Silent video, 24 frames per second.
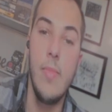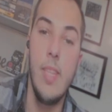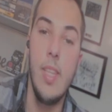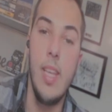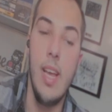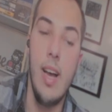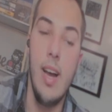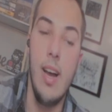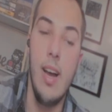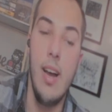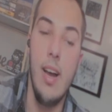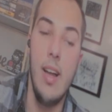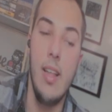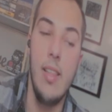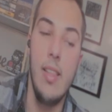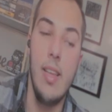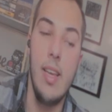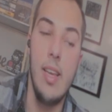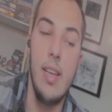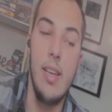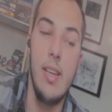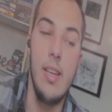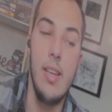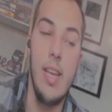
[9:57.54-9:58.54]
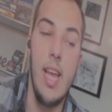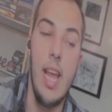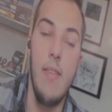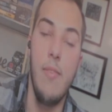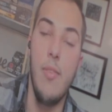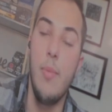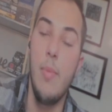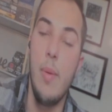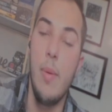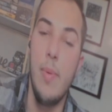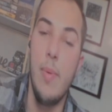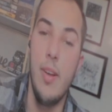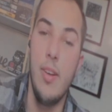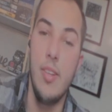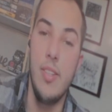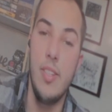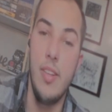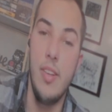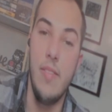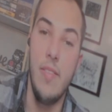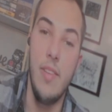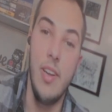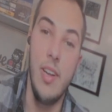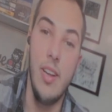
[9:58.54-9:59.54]
Yeah, I think it came from my parents
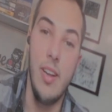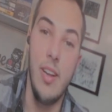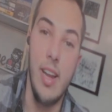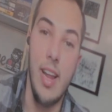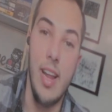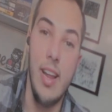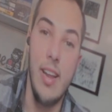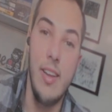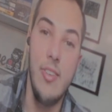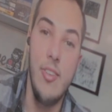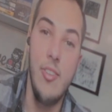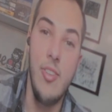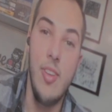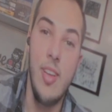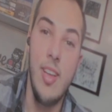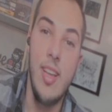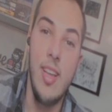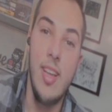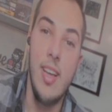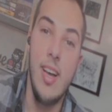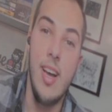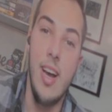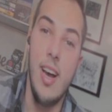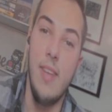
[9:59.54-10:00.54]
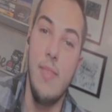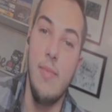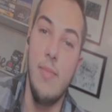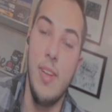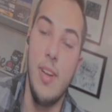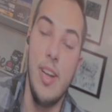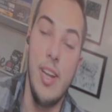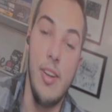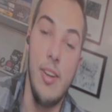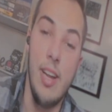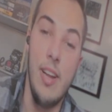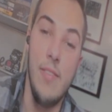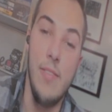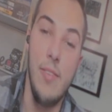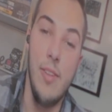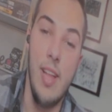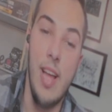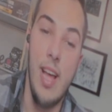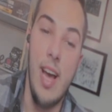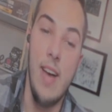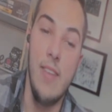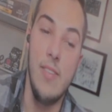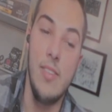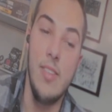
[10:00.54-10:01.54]
at a very young age. I'm very grateful to
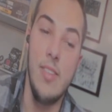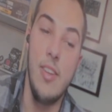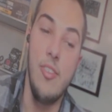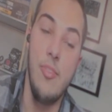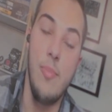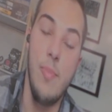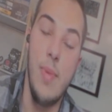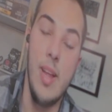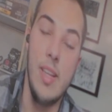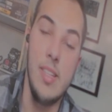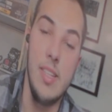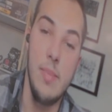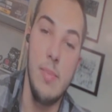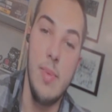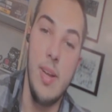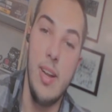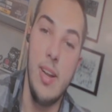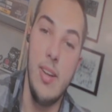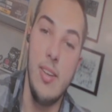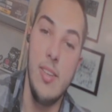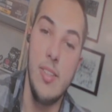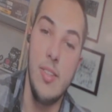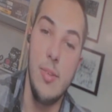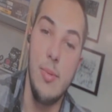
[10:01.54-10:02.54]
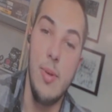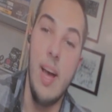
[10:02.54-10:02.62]
have such amazing parents who